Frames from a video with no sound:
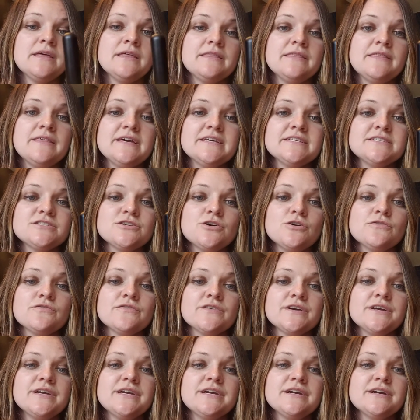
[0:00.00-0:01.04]
This
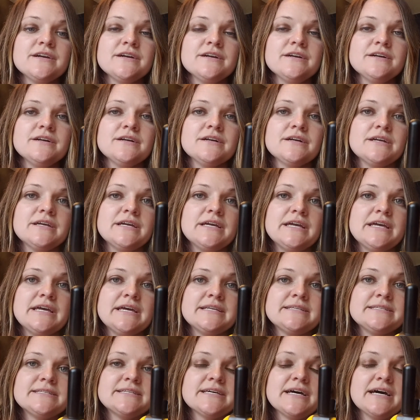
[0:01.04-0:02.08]
over here,
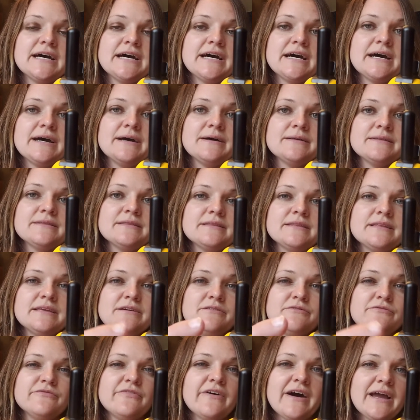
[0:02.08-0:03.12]
it
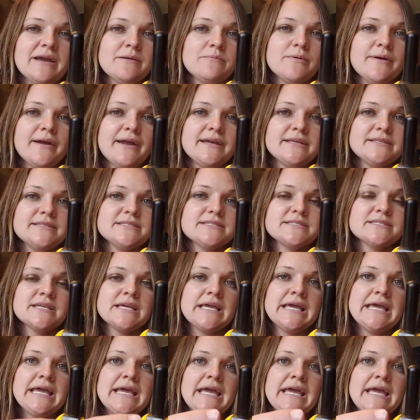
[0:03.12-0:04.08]
vibrates.